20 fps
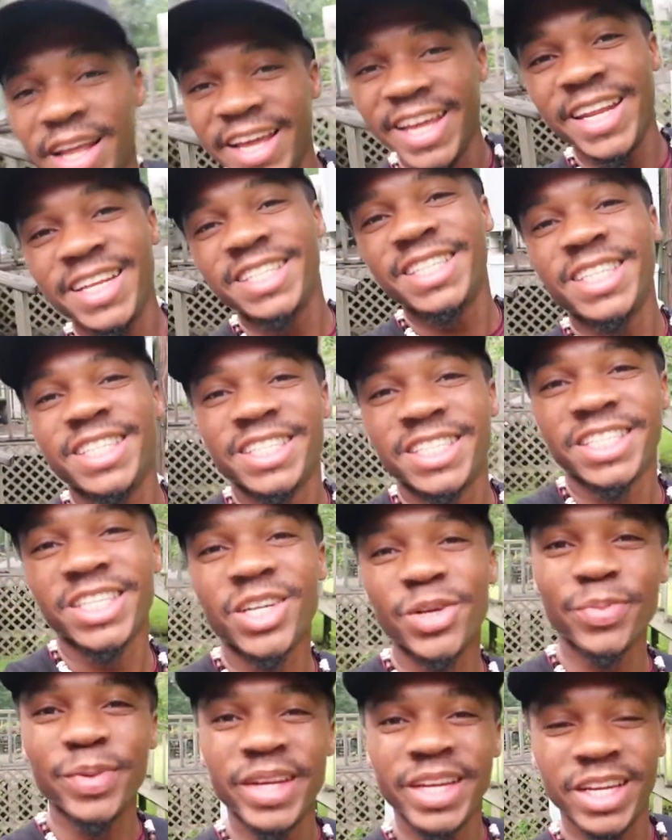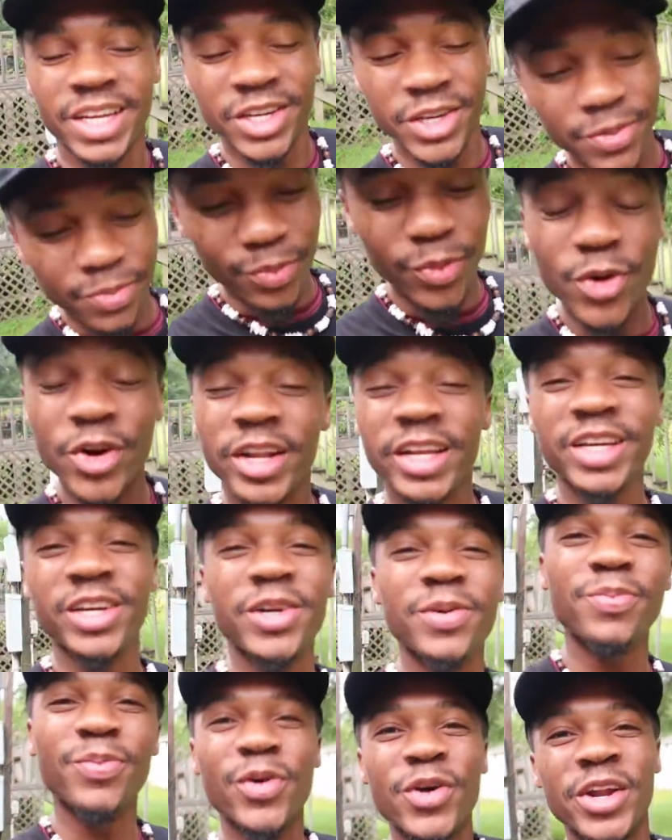Ladies and gentlemen, good morning,
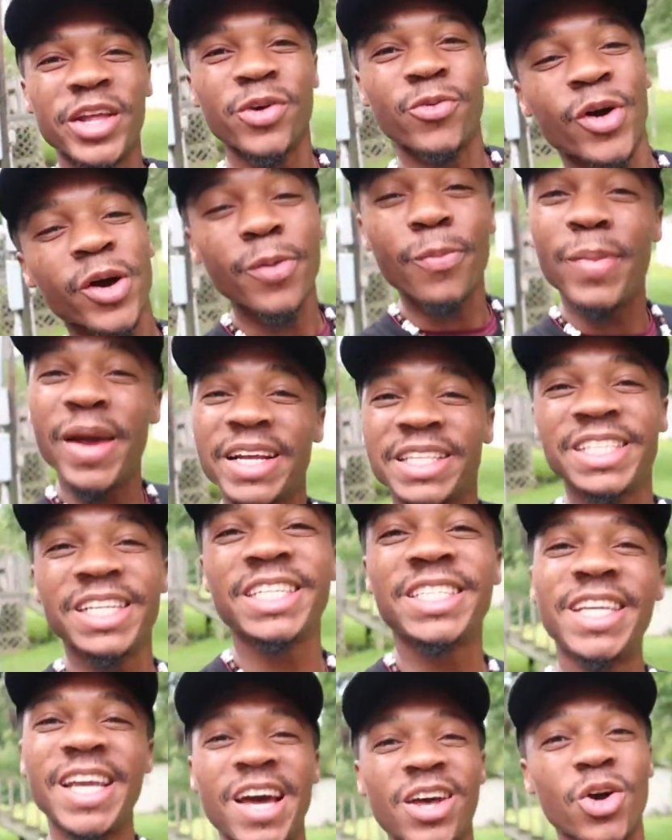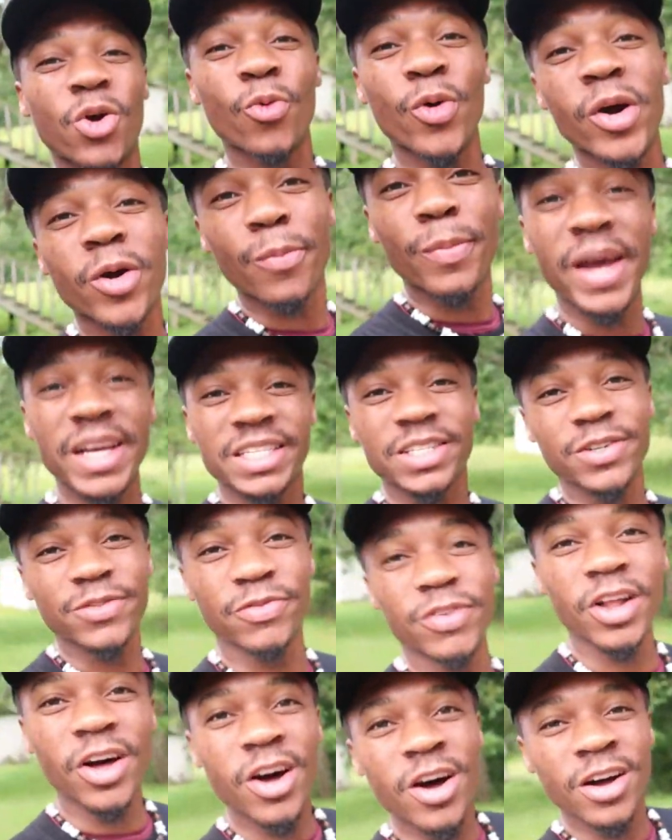good morning. Welcome back to the channel, welcome back to the
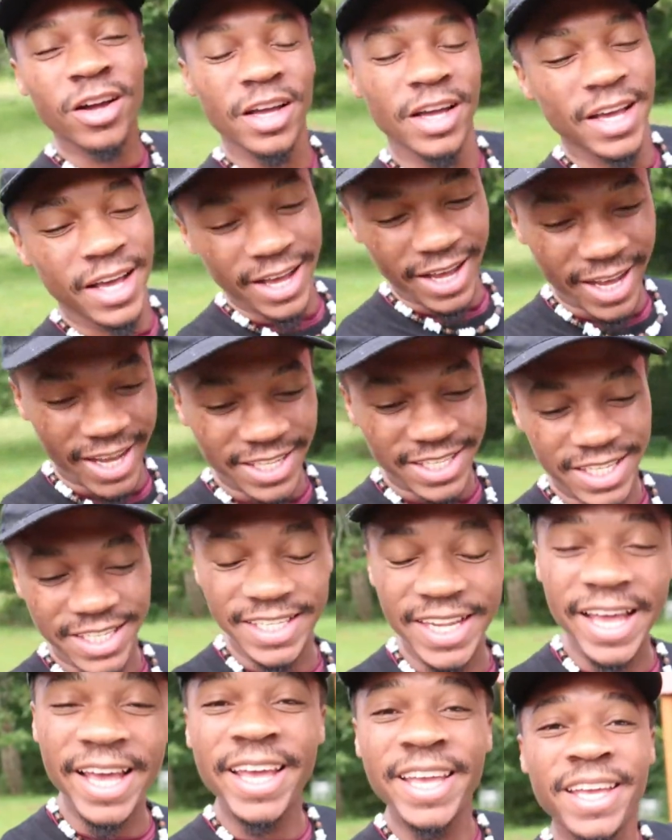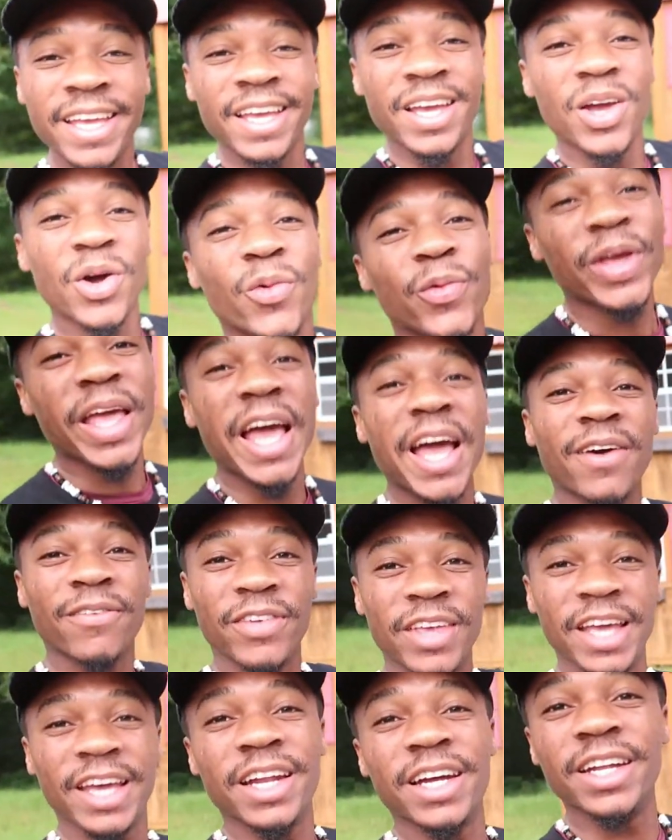vlog. And today, we have
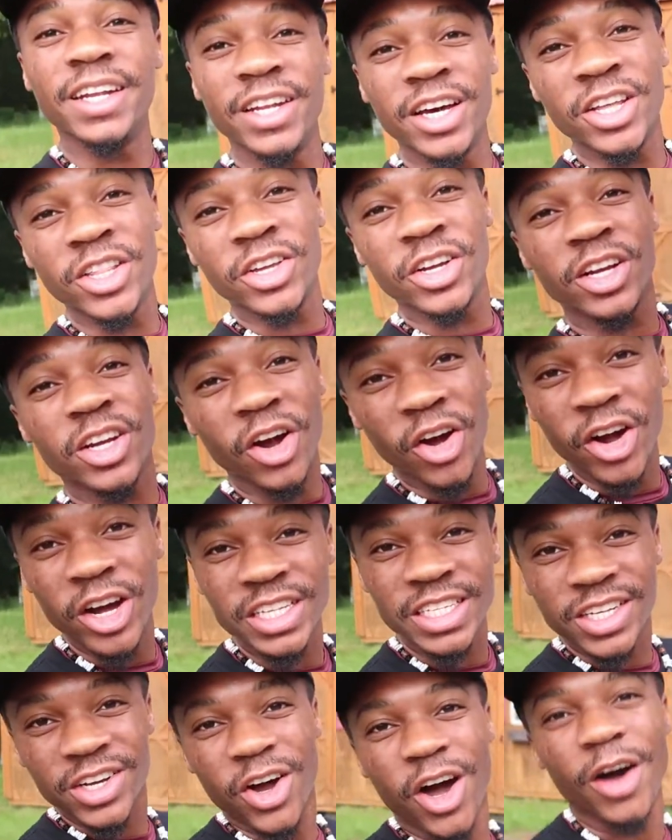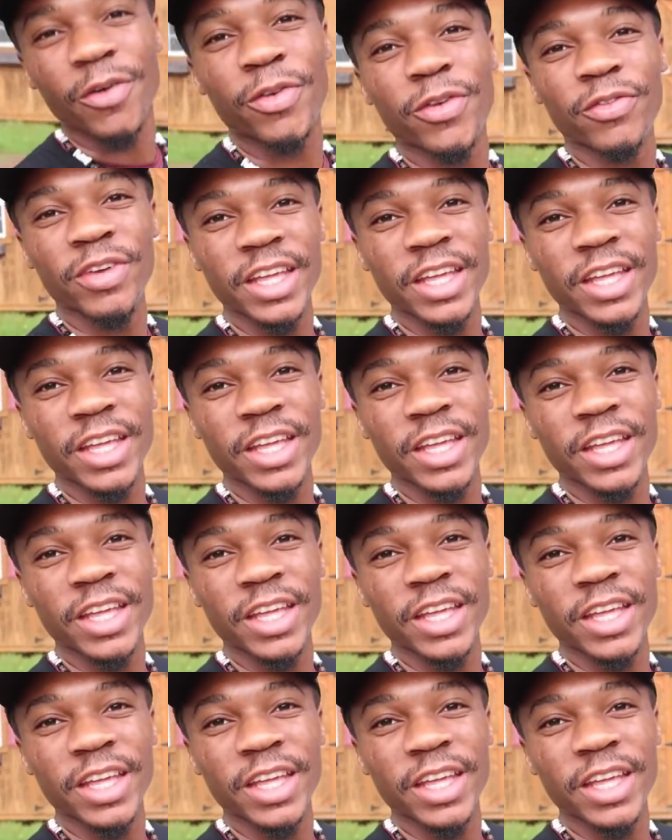yet another Cars and Coffee